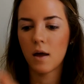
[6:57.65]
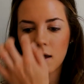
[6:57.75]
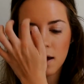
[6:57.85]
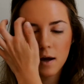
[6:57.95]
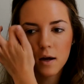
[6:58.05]

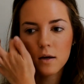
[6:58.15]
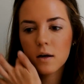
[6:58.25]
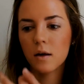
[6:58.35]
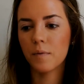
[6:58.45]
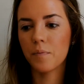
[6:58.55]
And
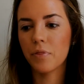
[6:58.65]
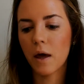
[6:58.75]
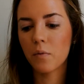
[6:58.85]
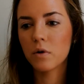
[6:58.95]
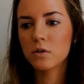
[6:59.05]

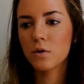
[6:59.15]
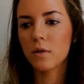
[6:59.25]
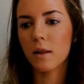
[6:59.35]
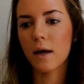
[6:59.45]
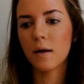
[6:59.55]
then we'll do
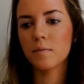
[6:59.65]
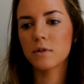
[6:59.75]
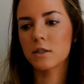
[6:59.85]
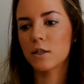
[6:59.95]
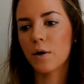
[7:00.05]

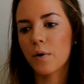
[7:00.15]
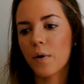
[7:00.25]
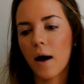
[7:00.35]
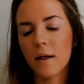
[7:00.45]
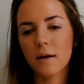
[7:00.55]
lips. So
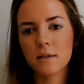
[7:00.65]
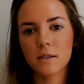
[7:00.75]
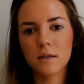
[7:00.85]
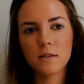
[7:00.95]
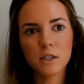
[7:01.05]
I like
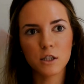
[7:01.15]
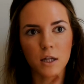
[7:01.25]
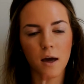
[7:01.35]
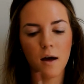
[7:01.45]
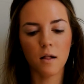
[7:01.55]
to just
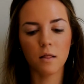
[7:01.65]
get a